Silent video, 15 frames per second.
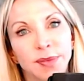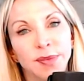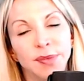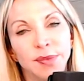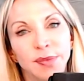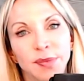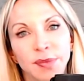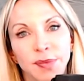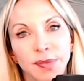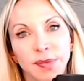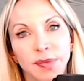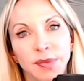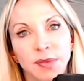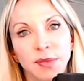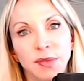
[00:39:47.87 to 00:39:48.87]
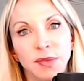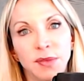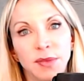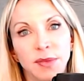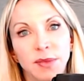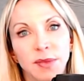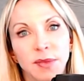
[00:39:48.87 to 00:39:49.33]

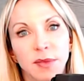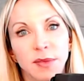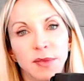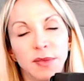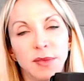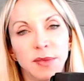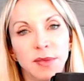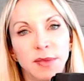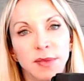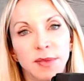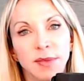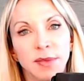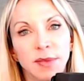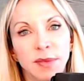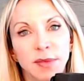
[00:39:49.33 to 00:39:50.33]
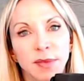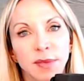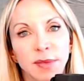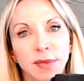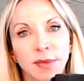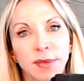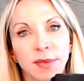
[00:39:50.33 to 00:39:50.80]

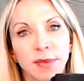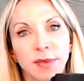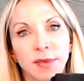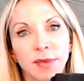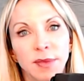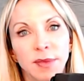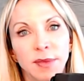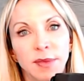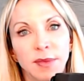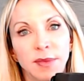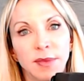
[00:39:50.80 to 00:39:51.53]
No words are spoken by the person on screen.